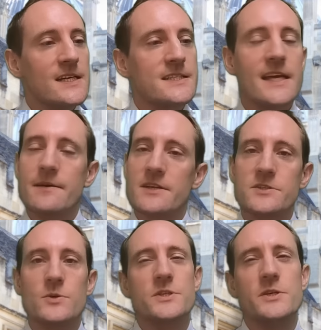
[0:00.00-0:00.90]
Today I'm going to
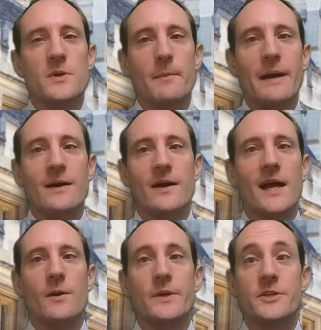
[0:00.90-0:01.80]
talk to you about
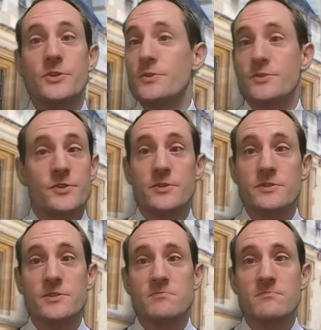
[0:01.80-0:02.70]
how we choose
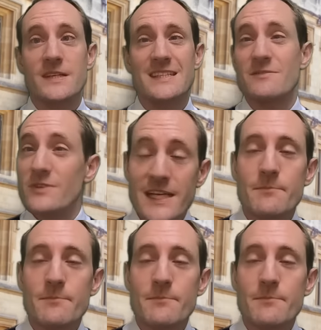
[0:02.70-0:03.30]
students. It's a really